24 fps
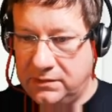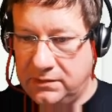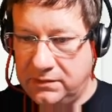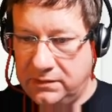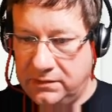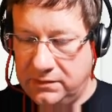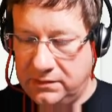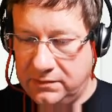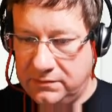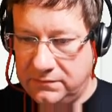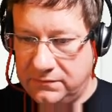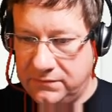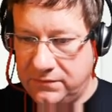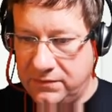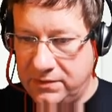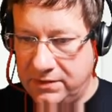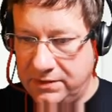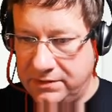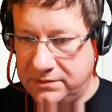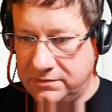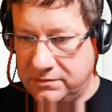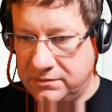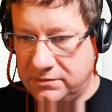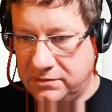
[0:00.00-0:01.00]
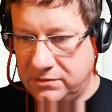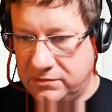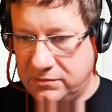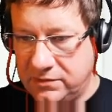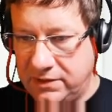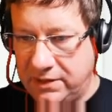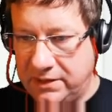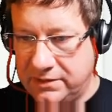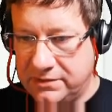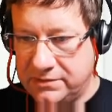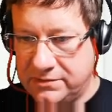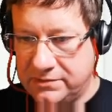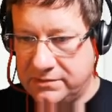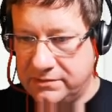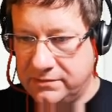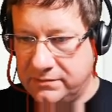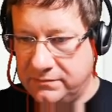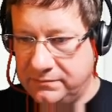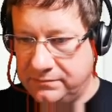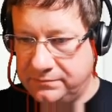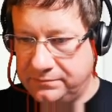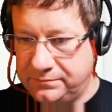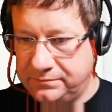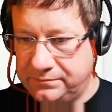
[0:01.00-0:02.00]
and find cracks
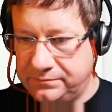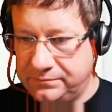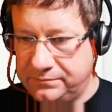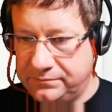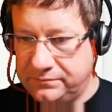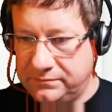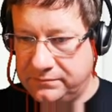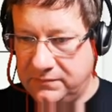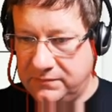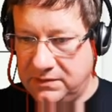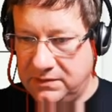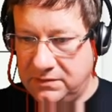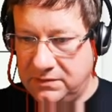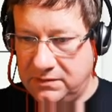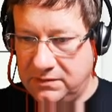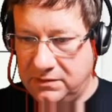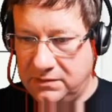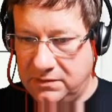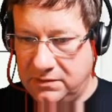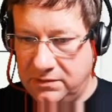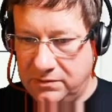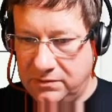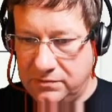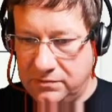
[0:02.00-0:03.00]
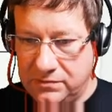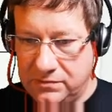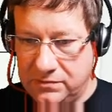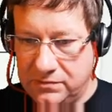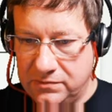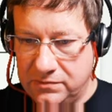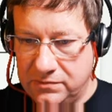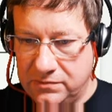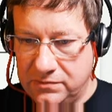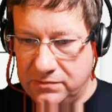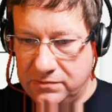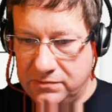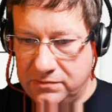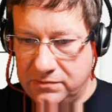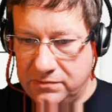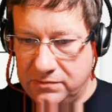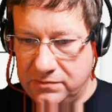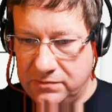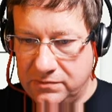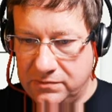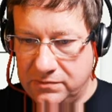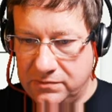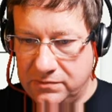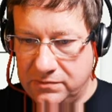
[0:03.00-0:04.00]
and holes
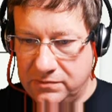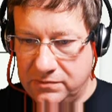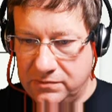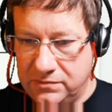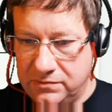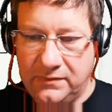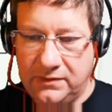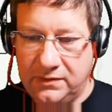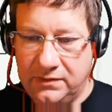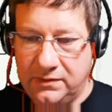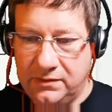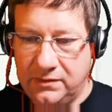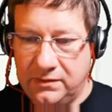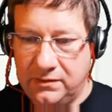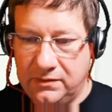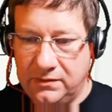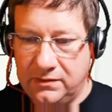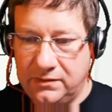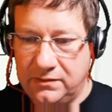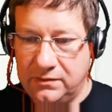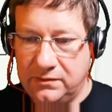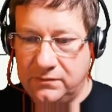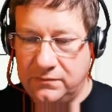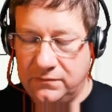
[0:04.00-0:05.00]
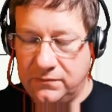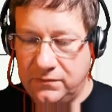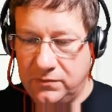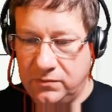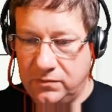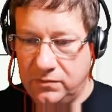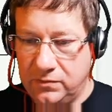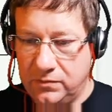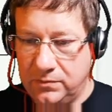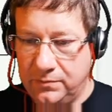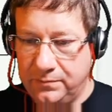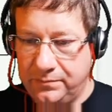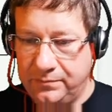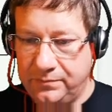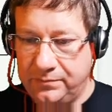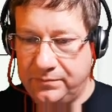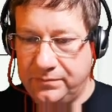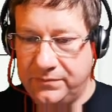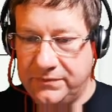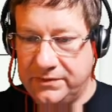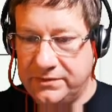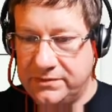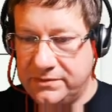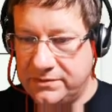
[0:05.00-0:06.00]
in the floor
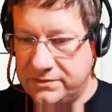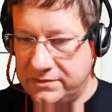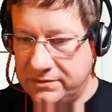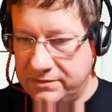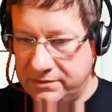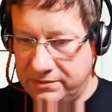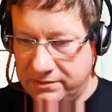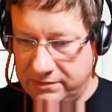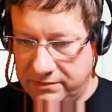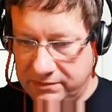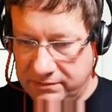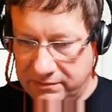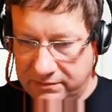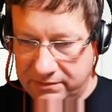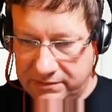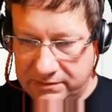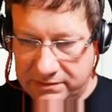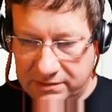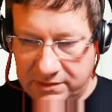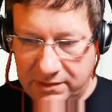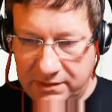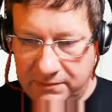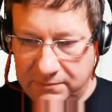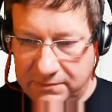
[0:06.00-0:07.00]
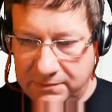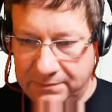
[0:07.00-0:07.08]
to escape.